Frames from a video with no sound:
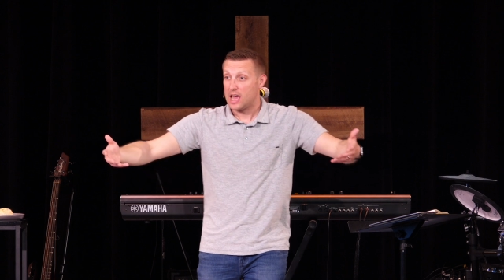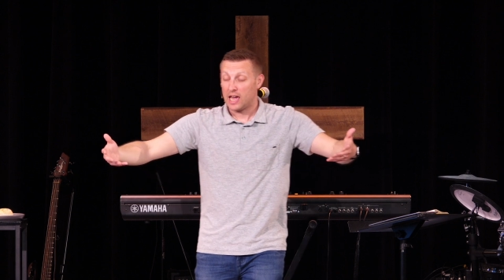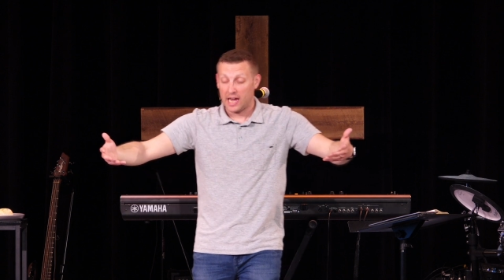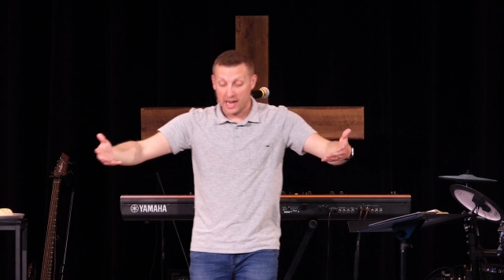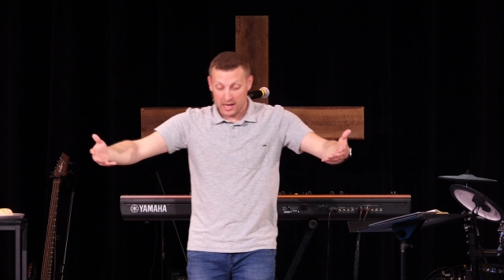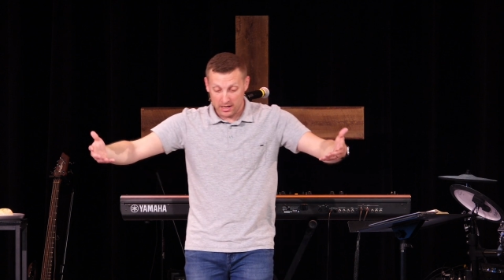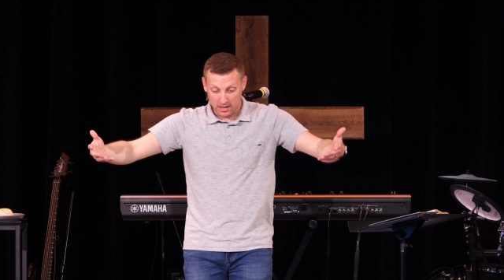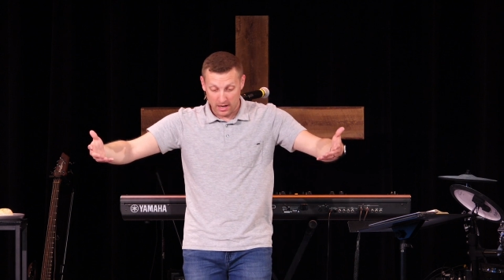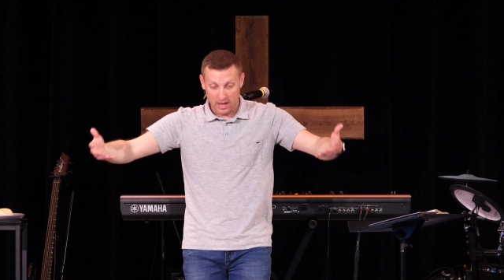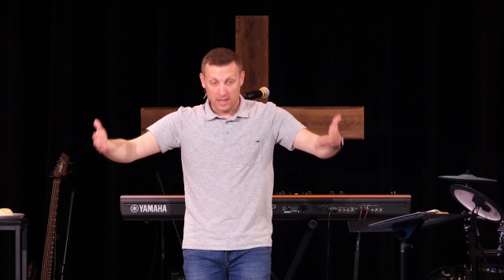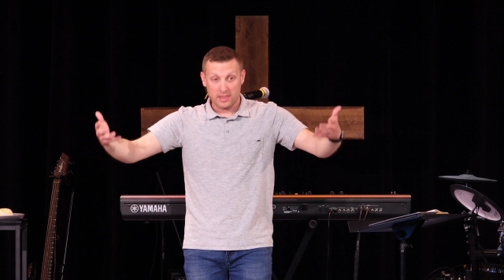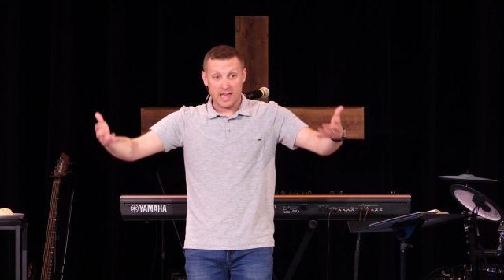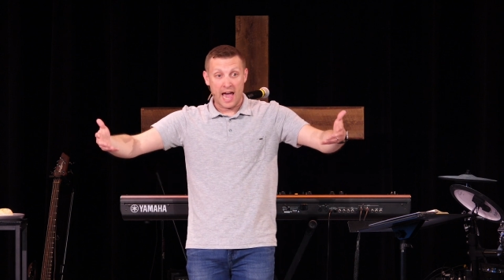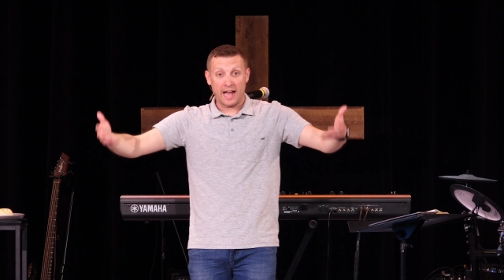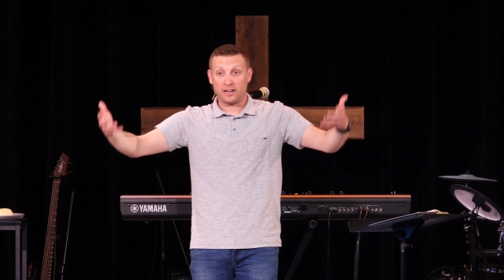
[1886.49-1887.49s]
in
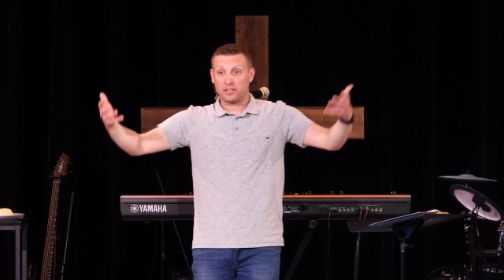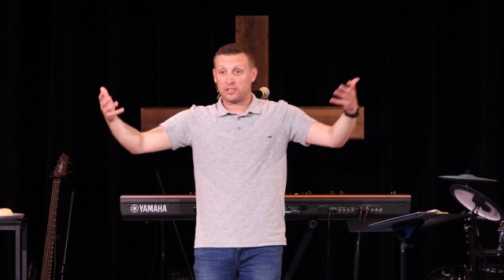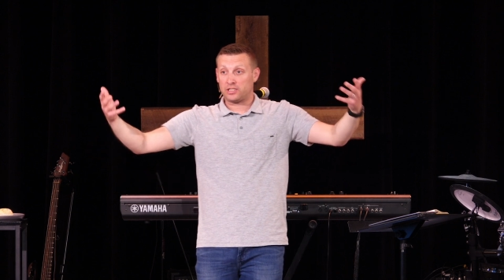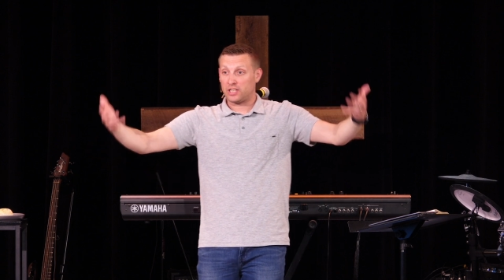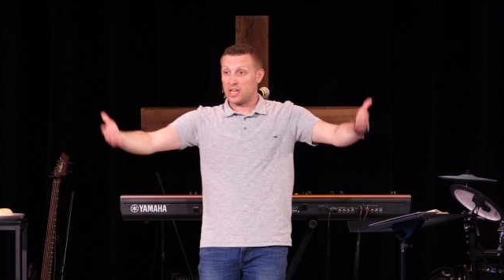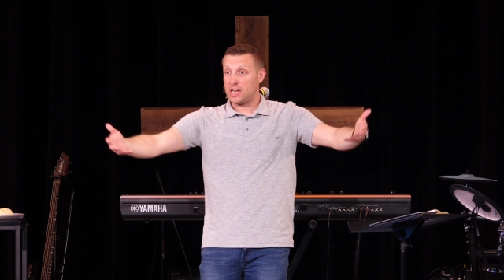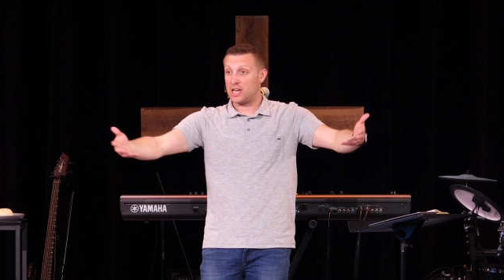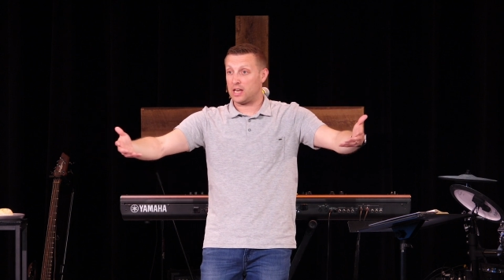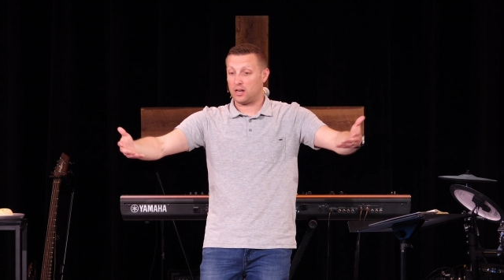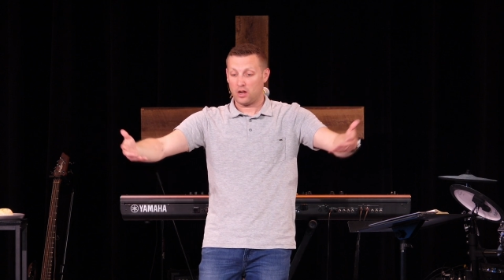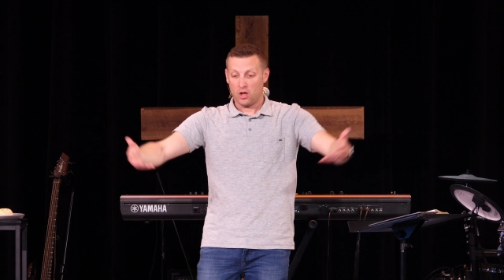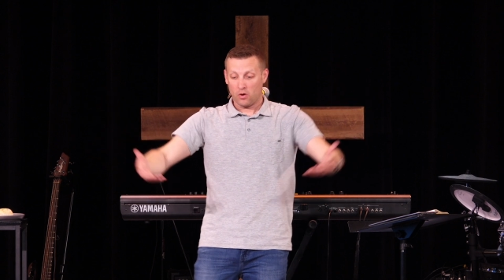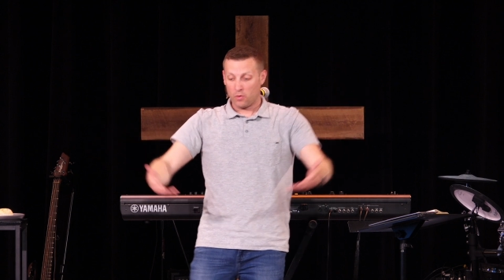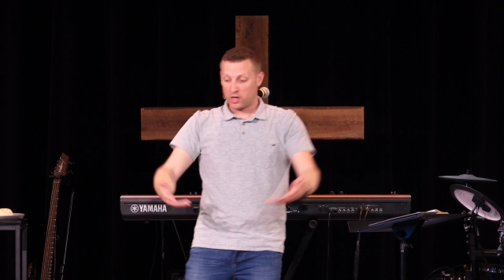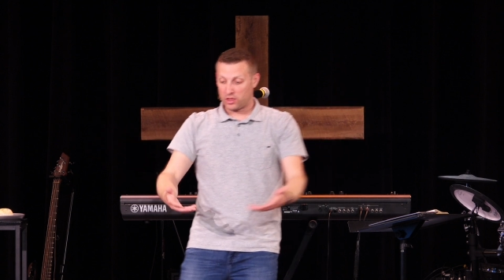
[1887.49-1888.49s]
that scene
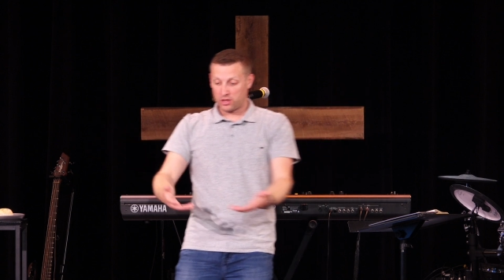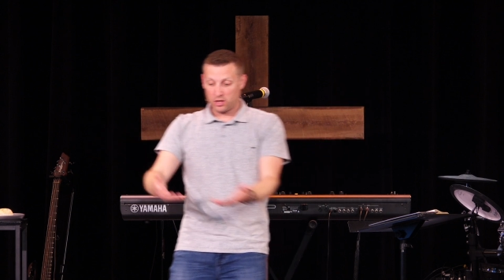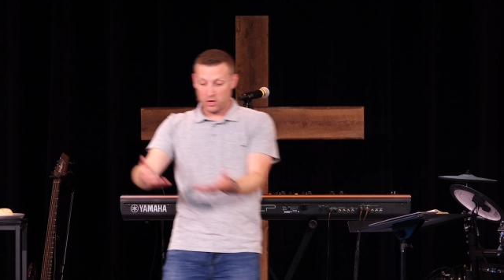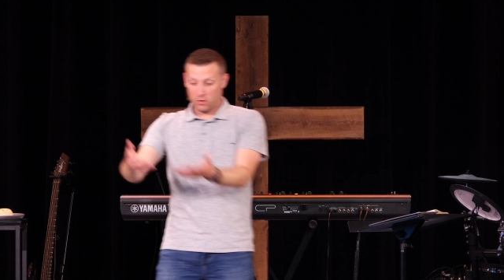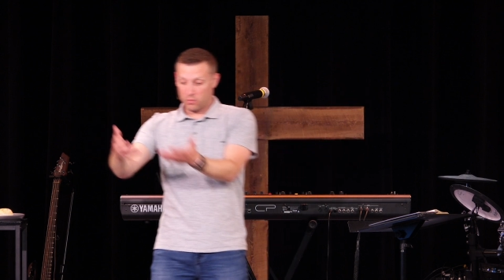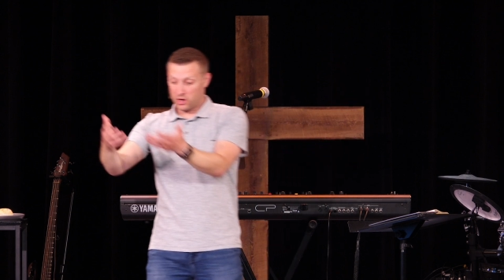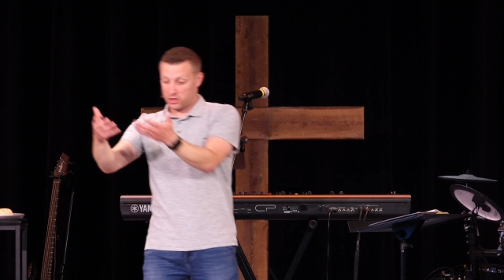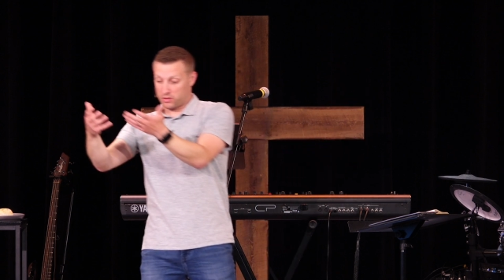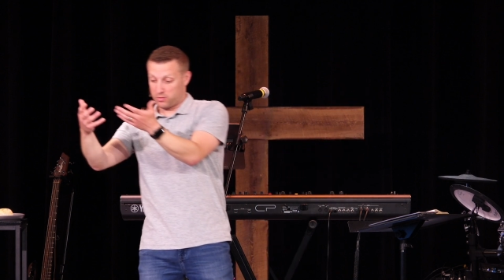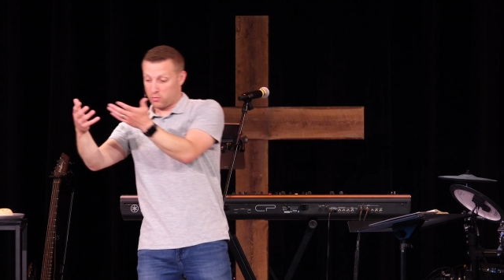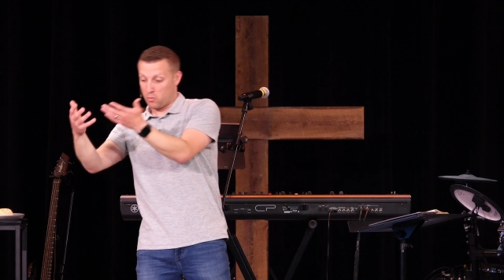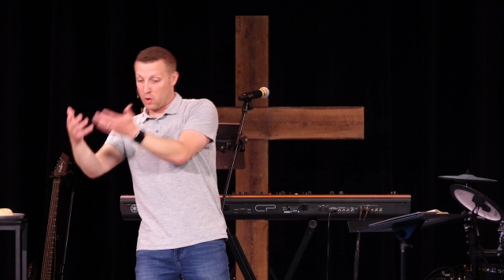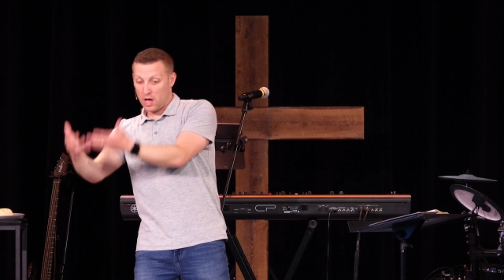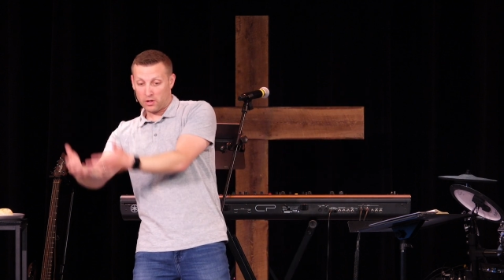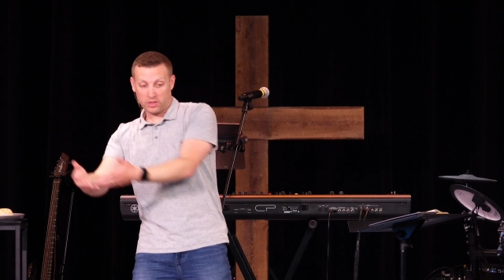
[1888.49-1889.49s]
with, with
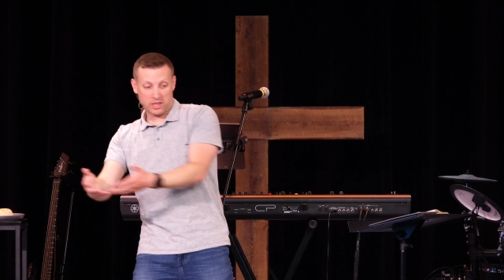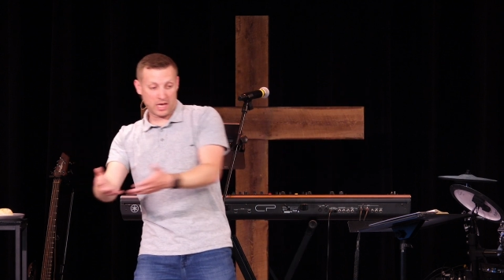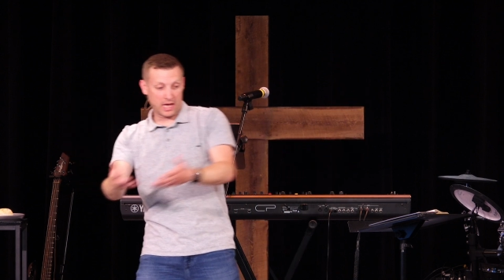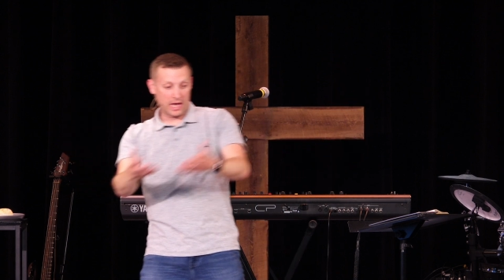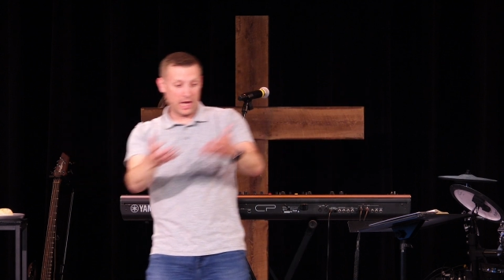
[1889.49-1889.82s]
wealthy